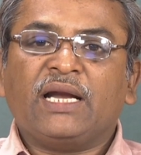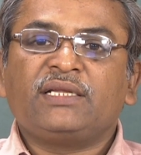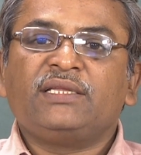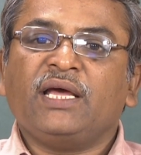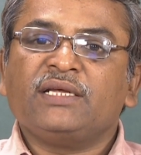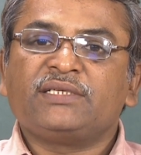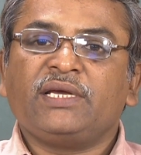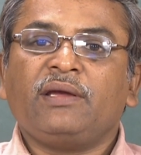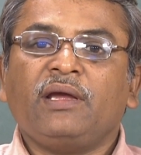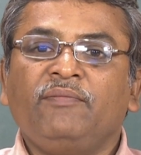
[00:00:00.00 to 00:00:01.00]
that there is
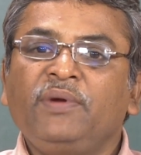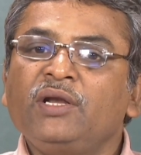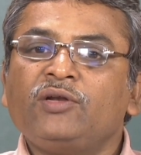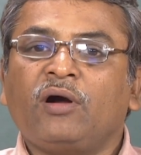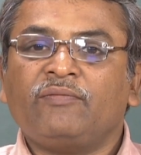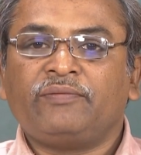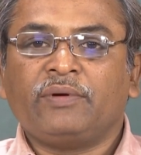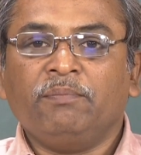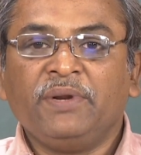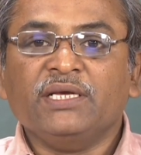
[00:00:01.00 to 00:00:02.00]
a, a built of
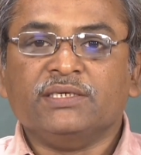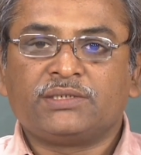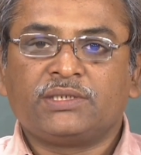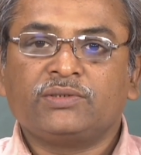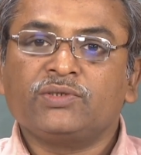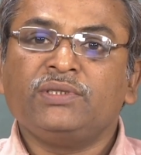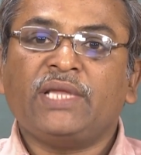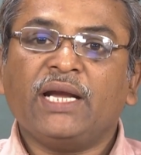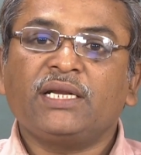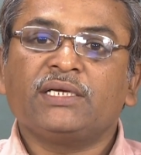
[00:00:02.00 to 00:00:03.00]
breeze. So, in
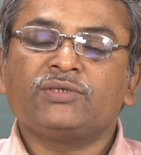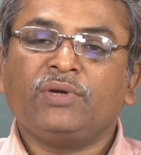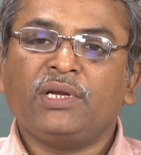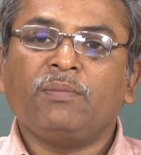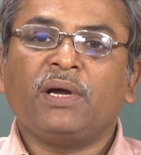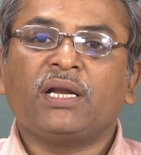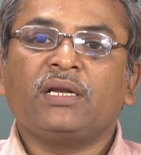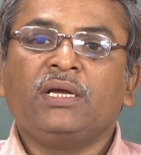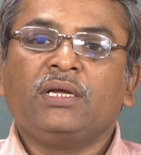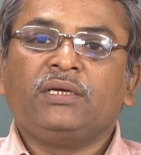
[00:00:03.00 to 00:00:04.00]
that case whenever
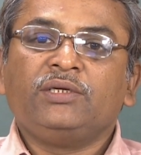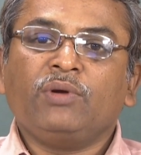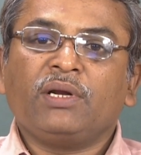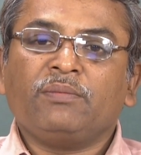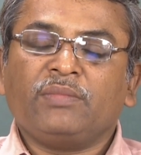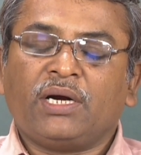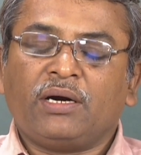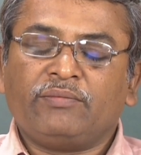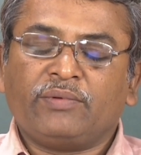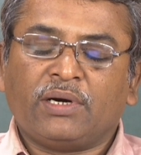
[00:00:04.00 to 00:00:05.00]
you are
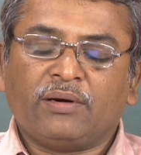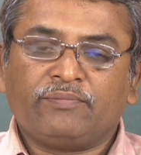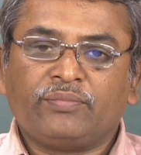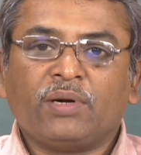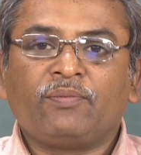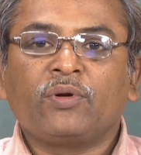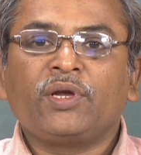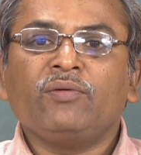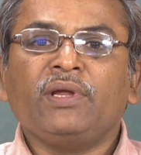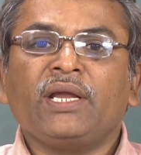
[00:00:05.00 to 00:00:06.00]
uh, uh,
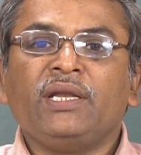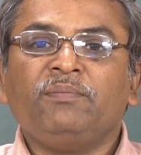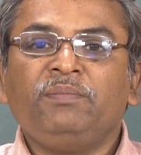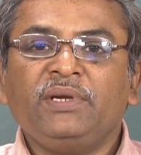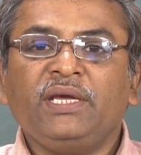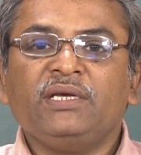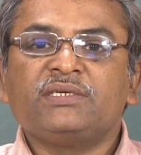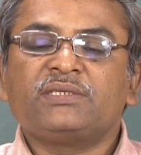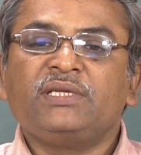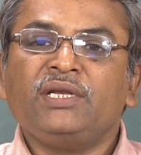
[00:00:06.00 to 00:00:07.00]
procuring any
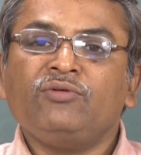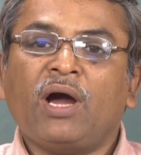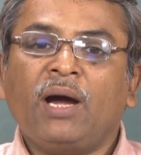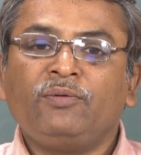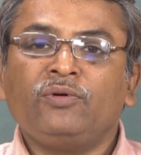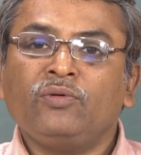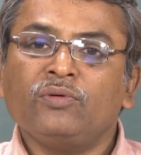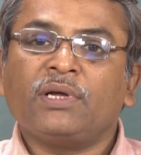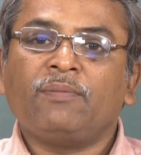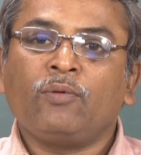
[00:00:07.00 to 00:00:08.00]
breeze, then you have to
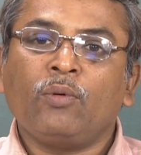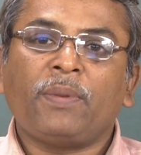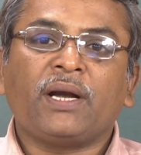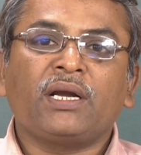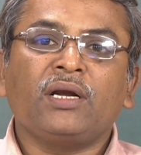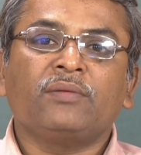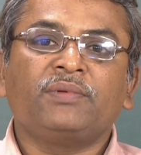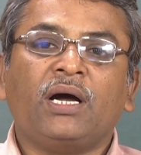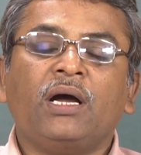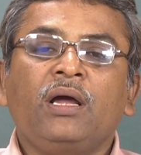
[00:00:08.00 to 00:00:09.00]
know the flow pattern of
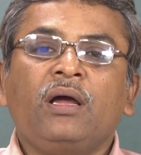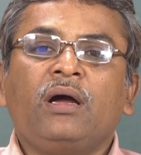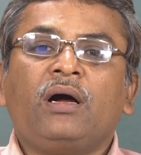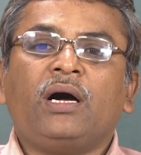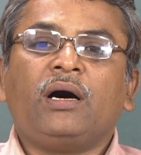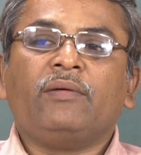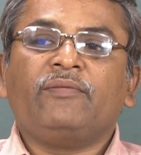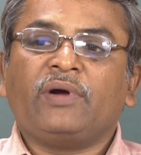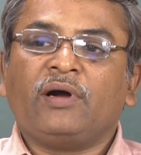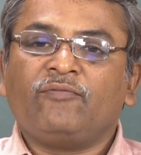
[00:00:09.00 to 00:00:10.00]
the uh,
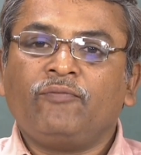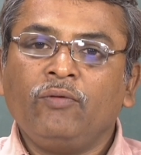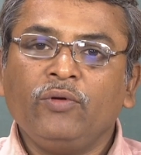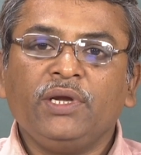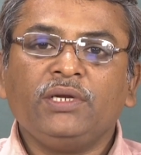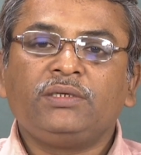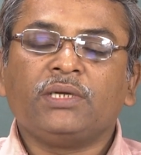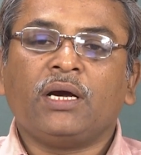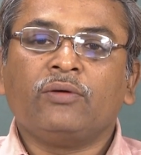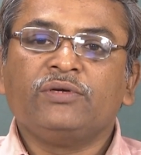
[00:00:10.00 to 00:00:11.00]
uh, fluid
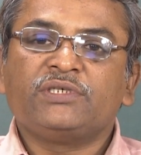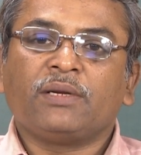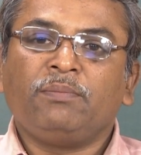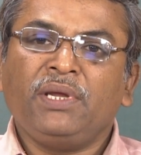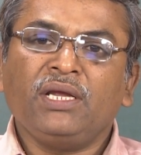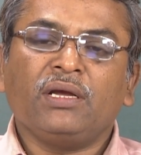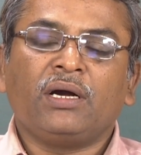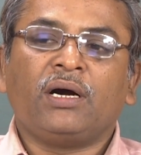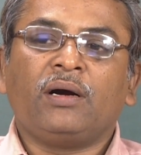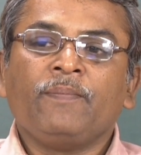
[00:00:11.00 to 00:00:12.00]
which are being
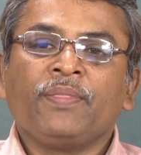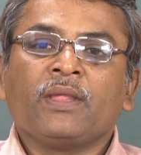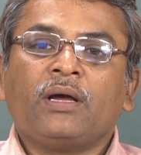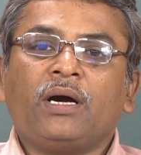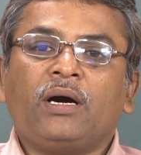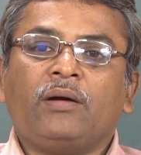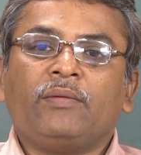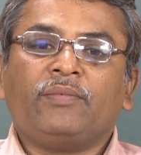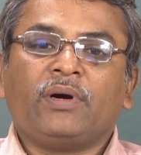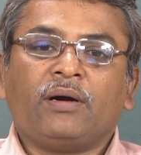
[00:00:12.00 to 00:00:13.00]

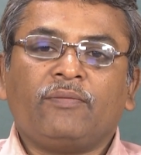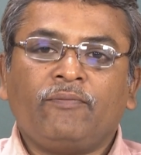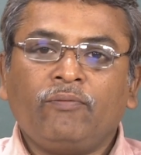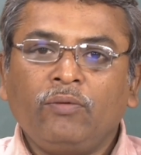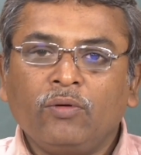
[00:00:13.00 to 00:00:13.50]
flowed,